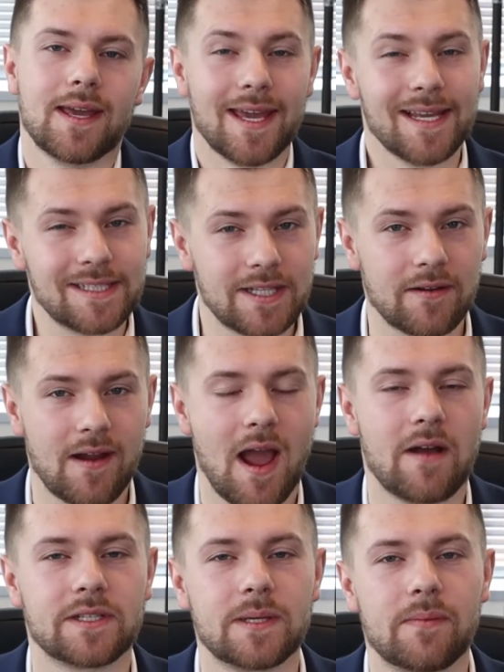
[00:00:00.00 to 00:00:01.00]
is there a
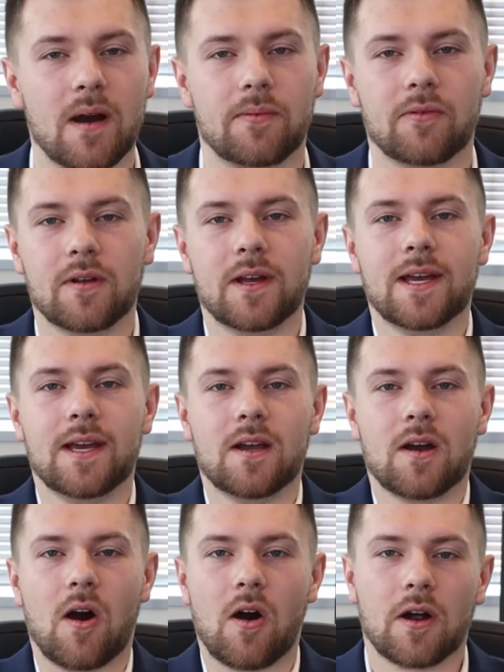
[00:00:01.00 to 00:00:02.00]
housing bubble?
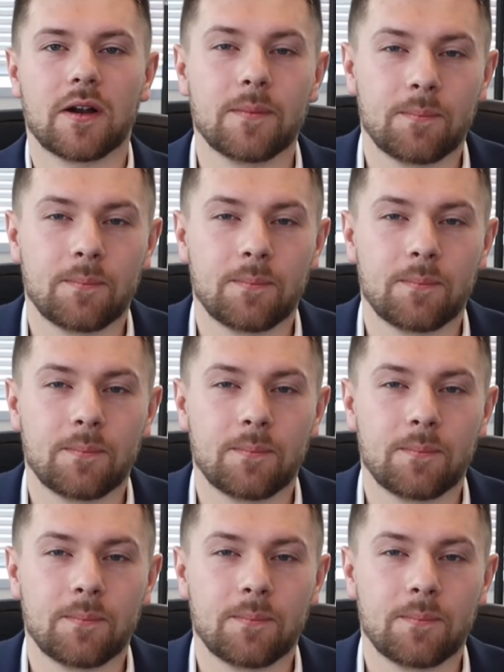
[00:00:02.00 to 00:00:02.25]
Are